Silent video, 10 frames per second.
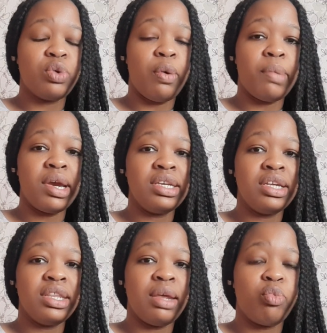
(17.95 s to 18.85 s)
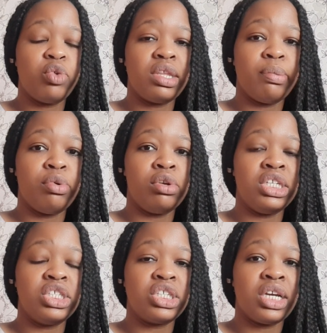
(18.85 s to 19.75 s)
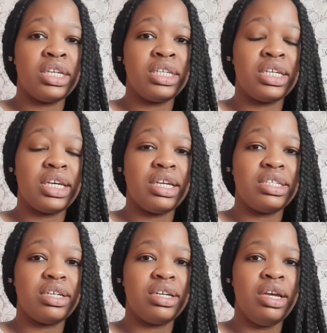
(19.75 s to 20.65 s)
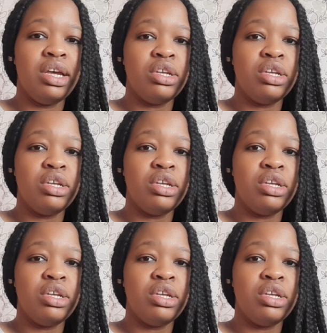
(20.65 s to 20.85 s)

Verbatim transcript: combining them with the Bollinger indicator.